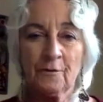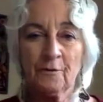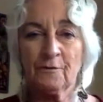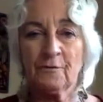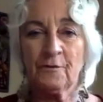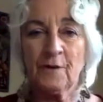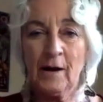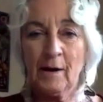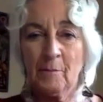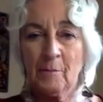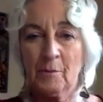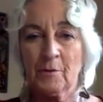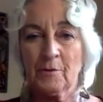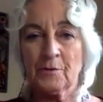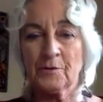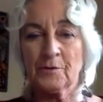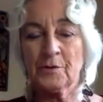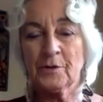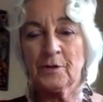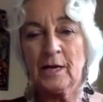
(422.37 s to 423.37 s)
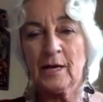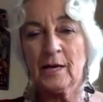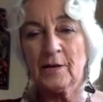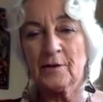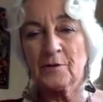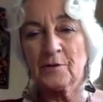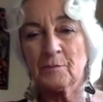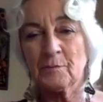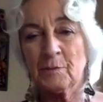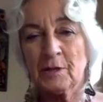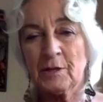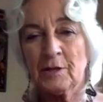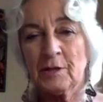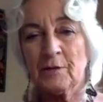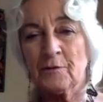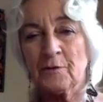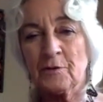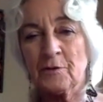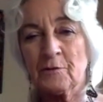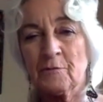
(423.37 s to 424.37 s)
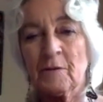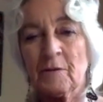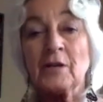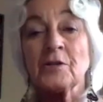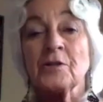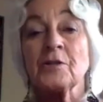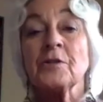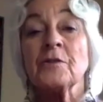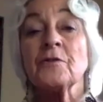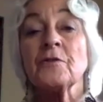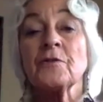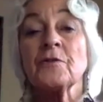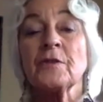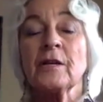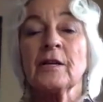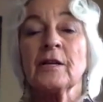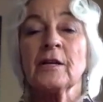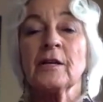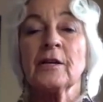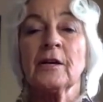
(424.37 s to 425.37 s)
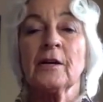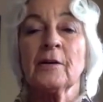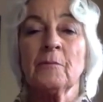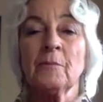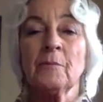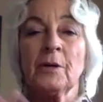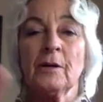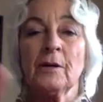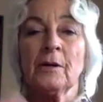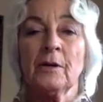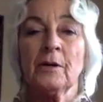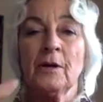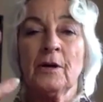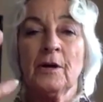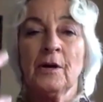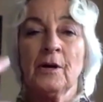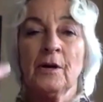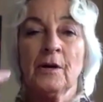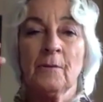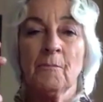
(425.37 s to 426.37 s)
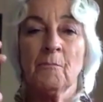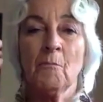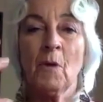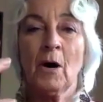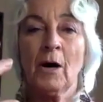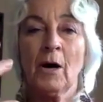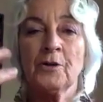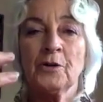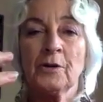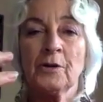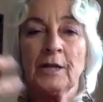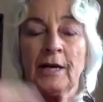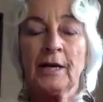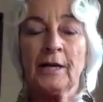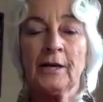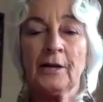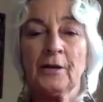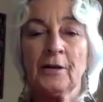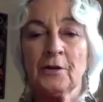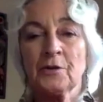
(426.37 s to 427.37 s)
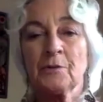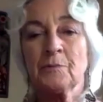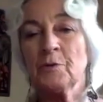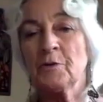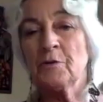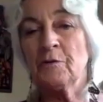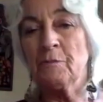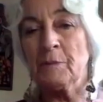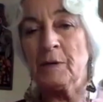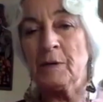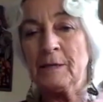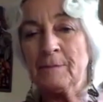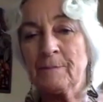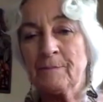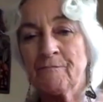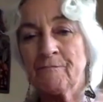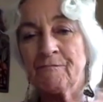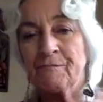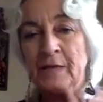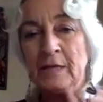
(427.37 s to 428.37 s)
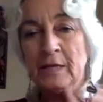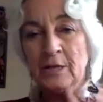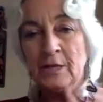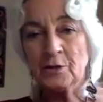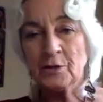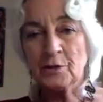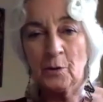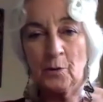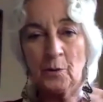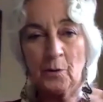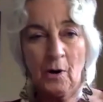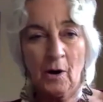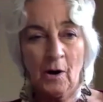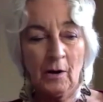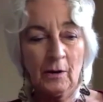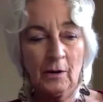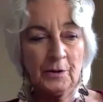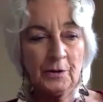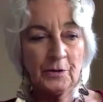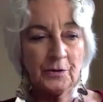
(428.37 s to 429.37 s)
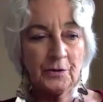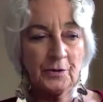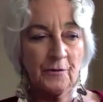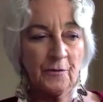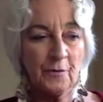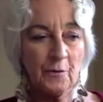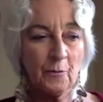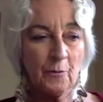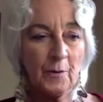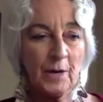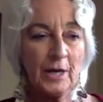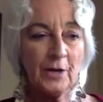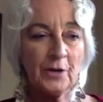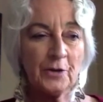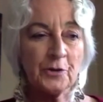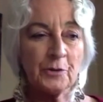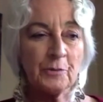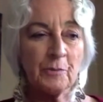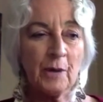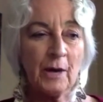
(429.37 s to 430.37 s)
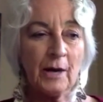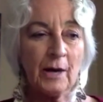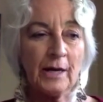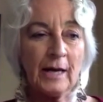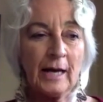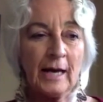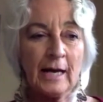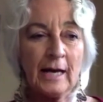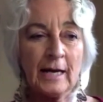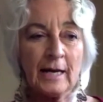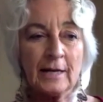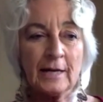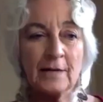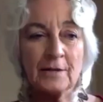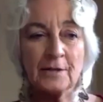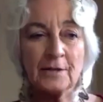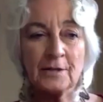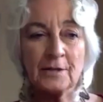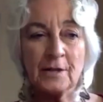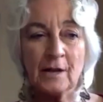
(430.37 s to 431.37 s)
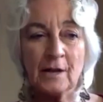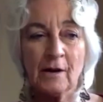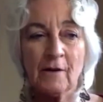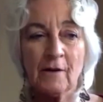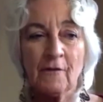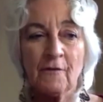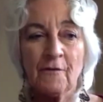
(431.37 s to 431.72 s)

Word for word: fibers. It has many different directions that it can be modulating its movement. So all these different ways your body has of